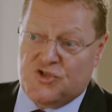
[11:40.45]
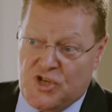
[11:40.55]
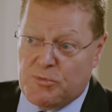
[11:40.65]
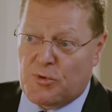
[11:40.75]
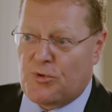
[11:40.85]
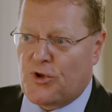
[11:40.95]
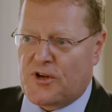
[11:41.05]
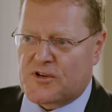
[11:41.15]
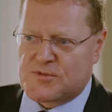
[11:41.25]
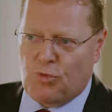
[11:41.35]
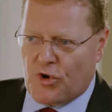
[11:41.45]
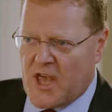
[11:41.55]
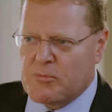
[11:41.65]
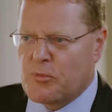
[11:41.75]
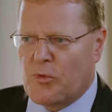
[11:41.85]
cheaper products, more
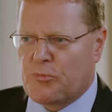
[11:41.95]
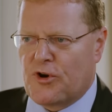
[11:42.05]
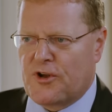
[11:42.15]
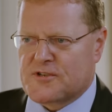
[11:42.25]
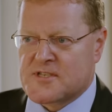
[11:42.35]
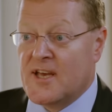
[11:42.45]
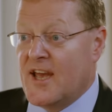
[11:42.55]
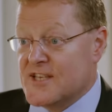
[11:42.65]
capable products.